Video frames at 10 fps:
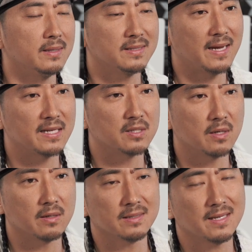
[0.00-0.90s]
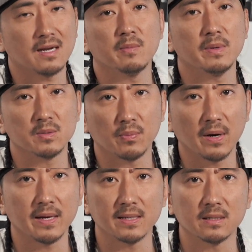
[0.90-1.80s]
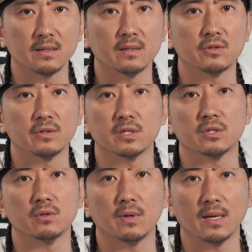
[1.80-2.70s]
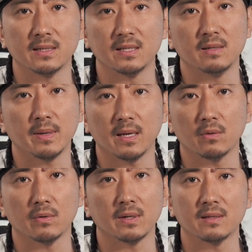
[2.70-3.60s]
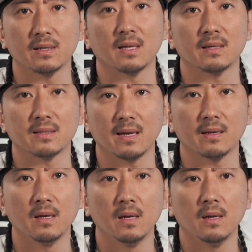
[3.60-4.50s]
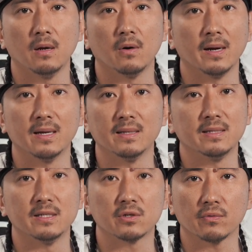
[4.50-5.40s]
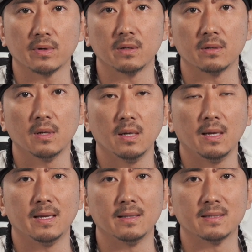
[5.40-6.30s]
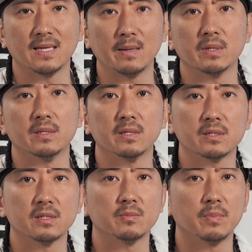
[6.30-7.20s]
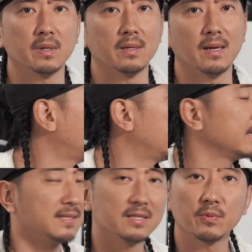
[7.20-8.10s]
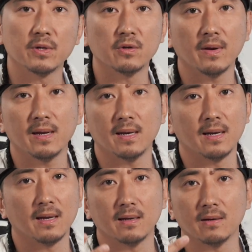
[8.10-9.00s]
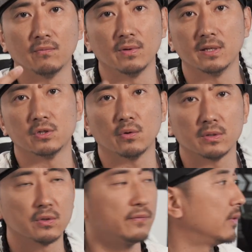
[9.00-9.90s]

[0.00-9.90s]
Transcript: it's not gonna be as bright as a traditional LED panel or anything like that, or a LED screen in the same conditions, but honestly it's pretty great, and I really enjoy it so